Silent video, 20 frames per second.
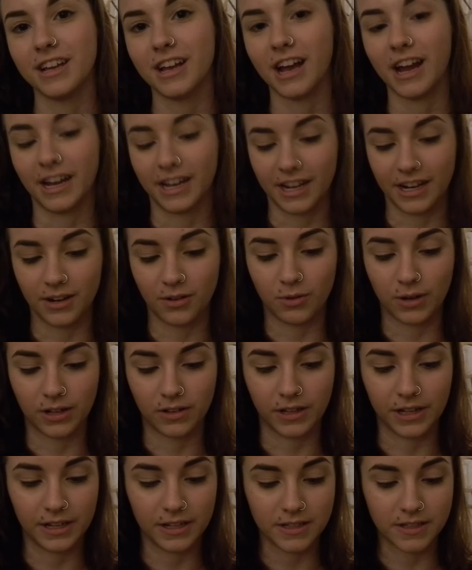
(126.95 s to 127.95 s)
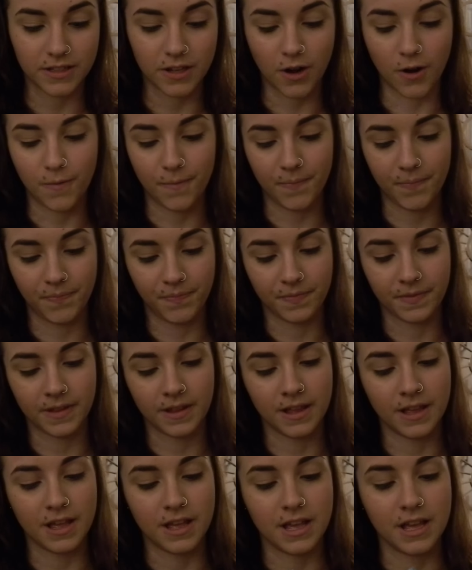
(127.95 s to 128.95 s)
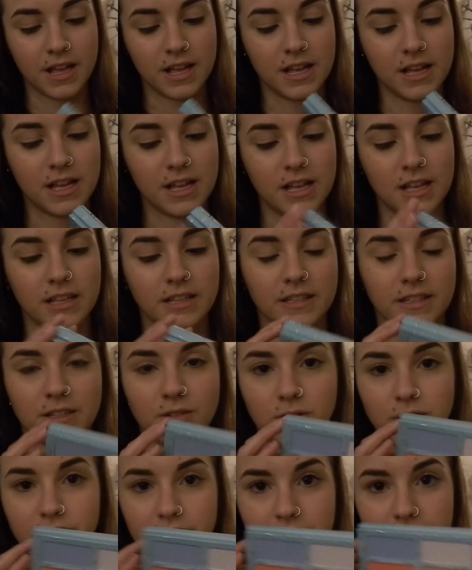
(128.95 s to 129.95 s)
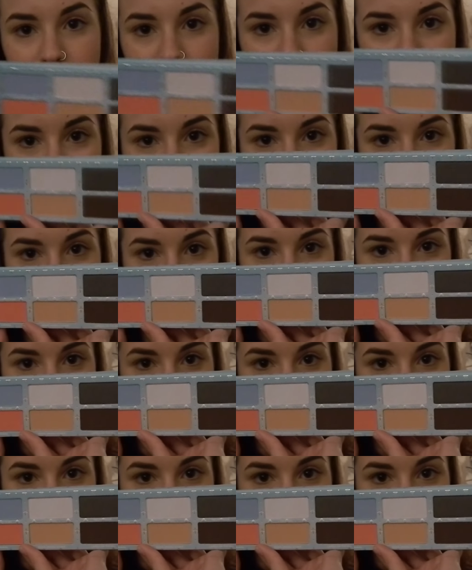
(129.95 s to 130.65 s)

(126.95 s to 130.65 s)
I'd get it quickly. So this is what the inside